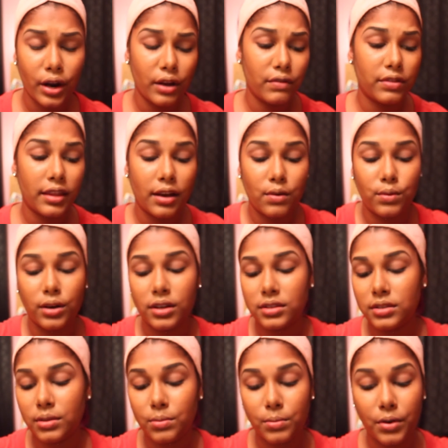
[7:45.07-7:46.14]
If that works
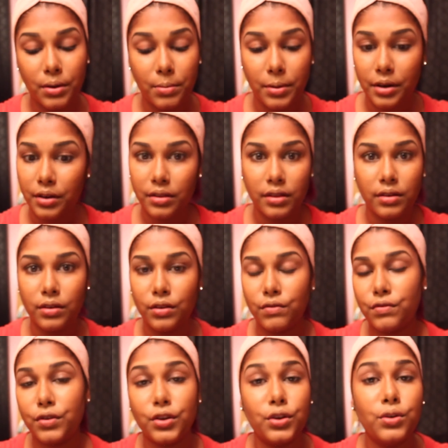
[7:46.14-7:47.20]
somewhere better than
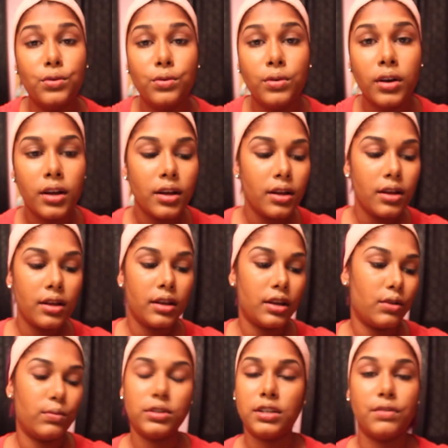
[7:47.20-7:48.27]
for you,
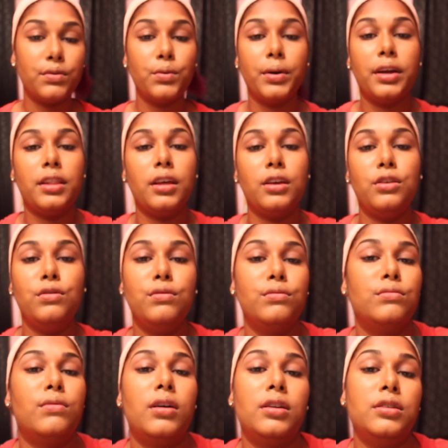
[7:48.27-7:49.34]
in whichever way that you
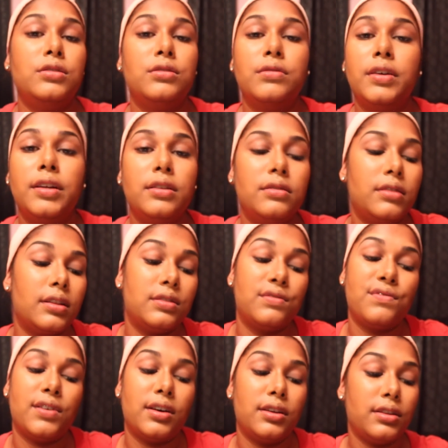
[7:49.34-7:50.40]
want to do it, that's
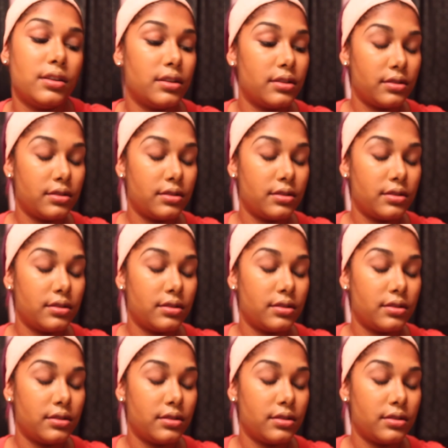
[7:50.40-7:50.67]
fine.